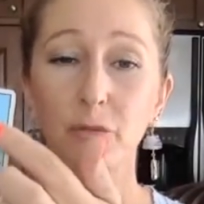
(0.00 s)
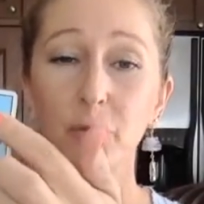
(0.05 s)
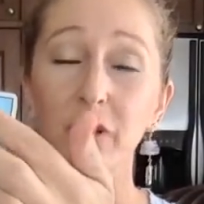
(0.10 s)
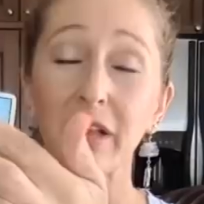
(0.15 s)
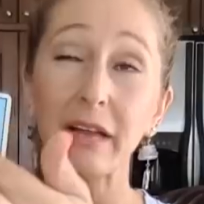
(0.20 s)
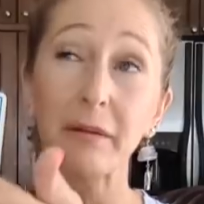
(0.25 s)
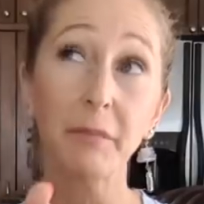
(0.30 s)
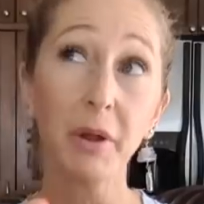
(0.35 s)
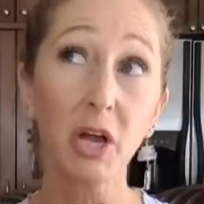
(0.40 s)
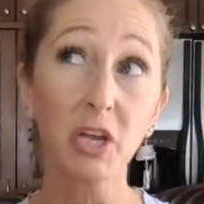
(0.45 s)
well,
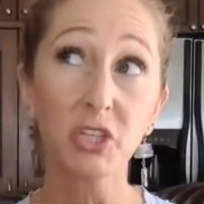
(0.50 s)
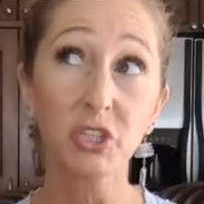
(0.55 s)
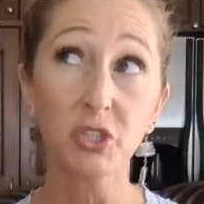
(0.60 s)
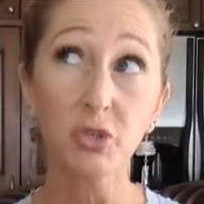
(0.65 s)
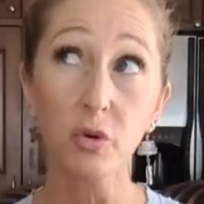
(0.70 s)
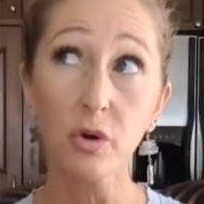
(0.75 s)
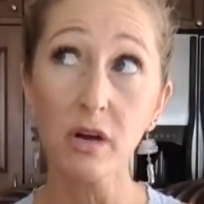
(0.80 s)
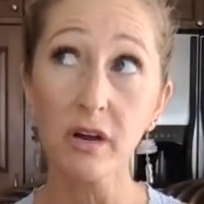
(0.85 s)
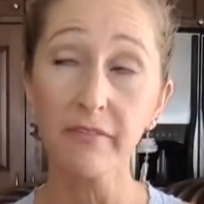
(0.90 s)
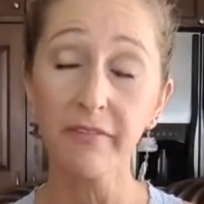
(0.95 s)
I'm not
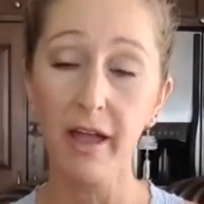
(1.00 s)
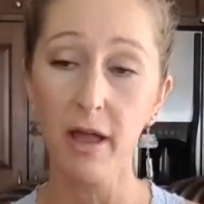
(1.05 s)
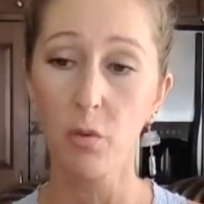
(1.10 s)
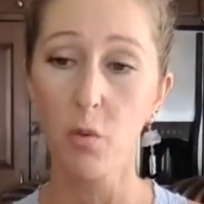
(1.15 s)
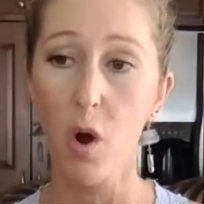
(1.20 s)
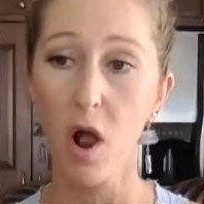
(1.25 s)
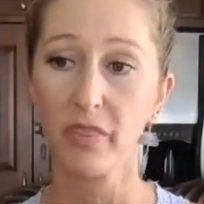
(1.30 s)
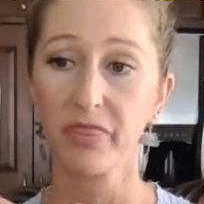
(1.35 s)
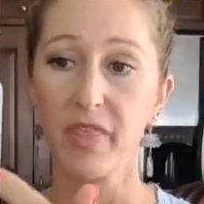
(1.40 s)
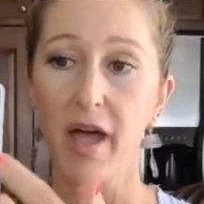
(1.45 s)
sure if I
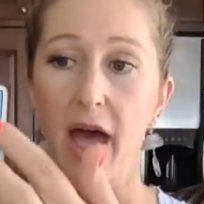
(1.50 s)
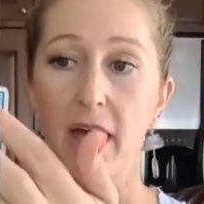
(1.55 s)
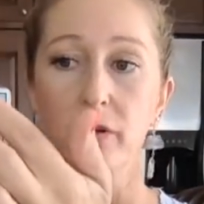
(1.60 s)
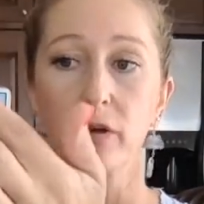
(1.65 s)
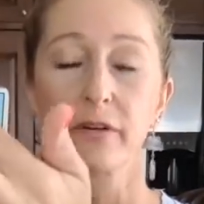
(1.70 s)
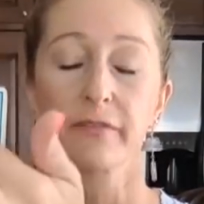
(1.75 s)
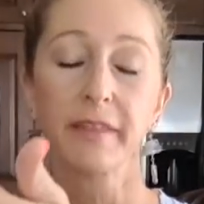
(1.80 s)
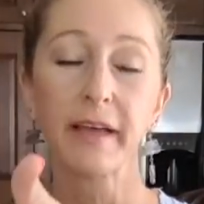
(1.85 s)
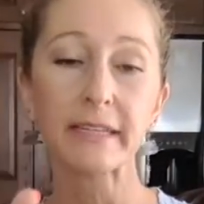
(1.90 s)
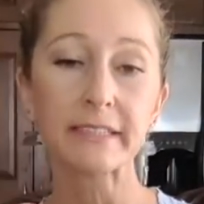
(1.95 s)
want that or
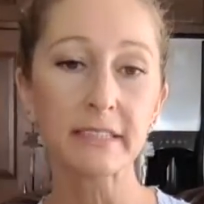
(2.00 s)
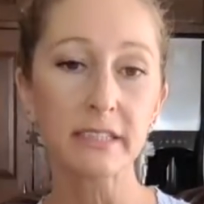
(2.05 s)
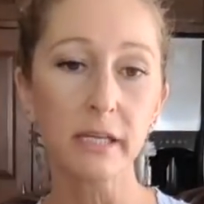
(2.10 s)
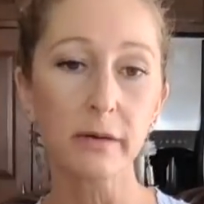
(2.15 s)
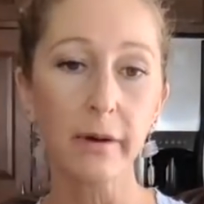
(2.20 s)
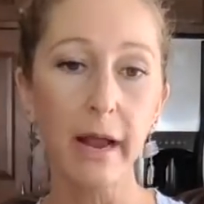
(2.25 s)
if that's the